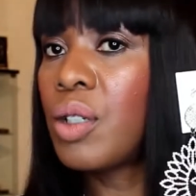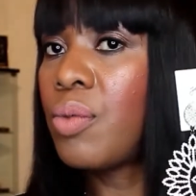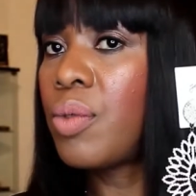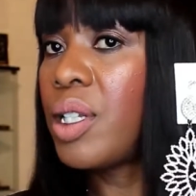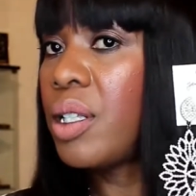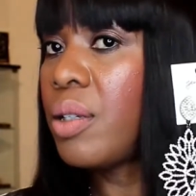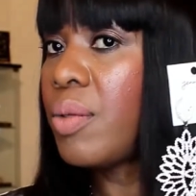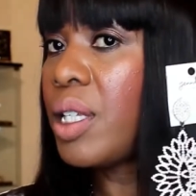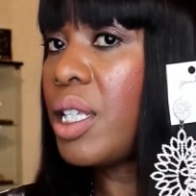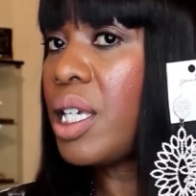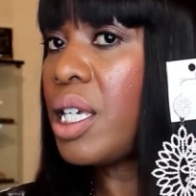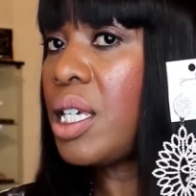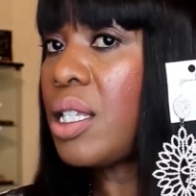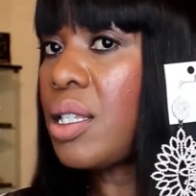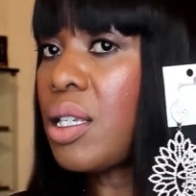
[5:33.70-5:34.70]
Really,
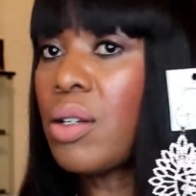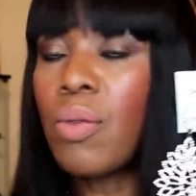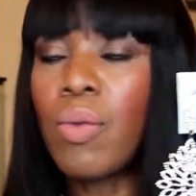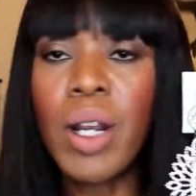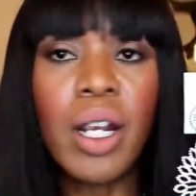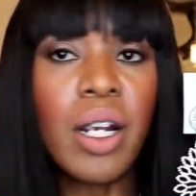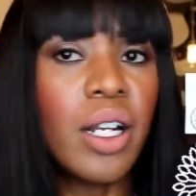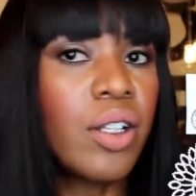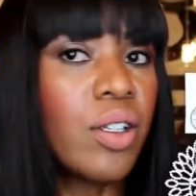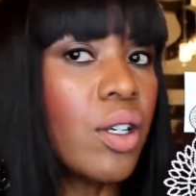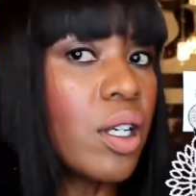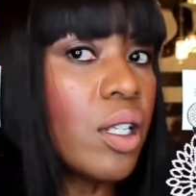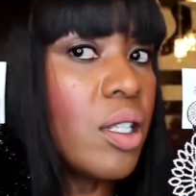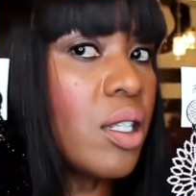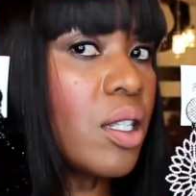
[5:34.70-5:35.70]
really easy to wear. And you
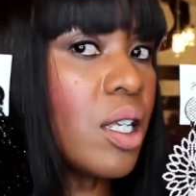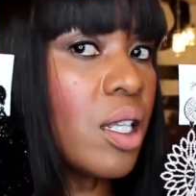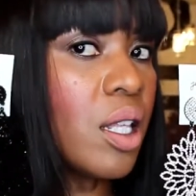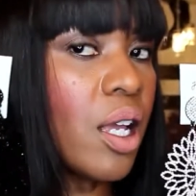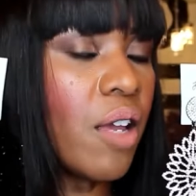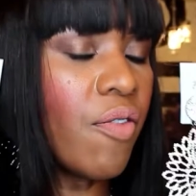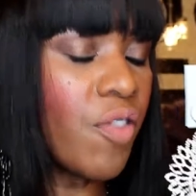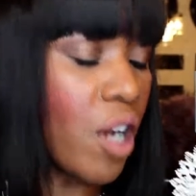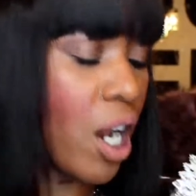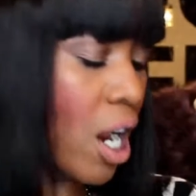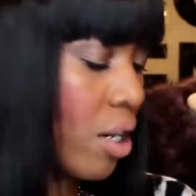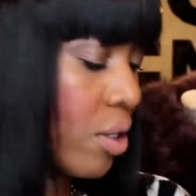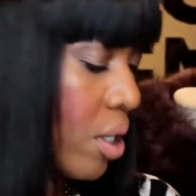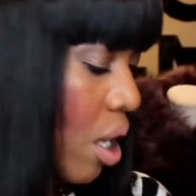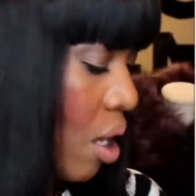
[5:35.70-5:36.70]
can see that if your
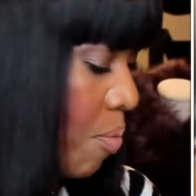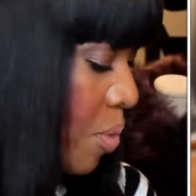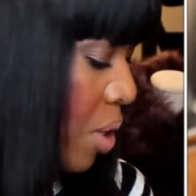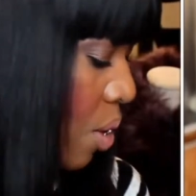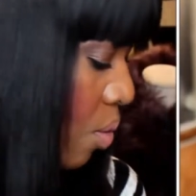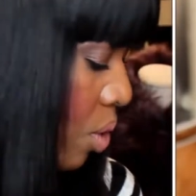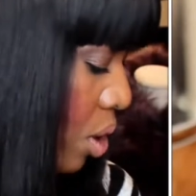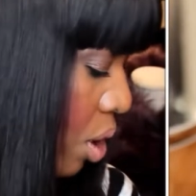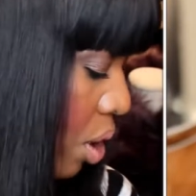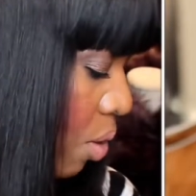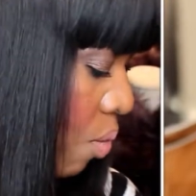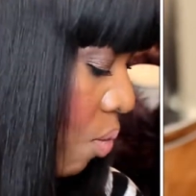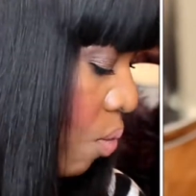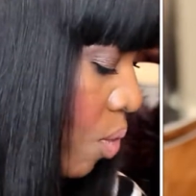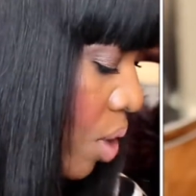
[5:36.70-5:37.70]
hair's up, they will look
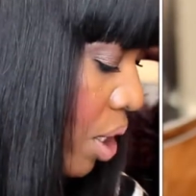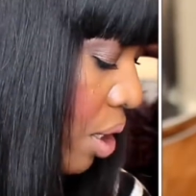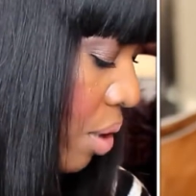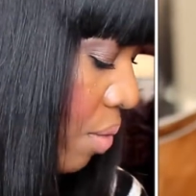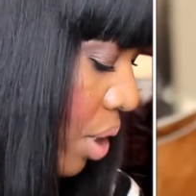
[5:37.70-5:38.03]
really,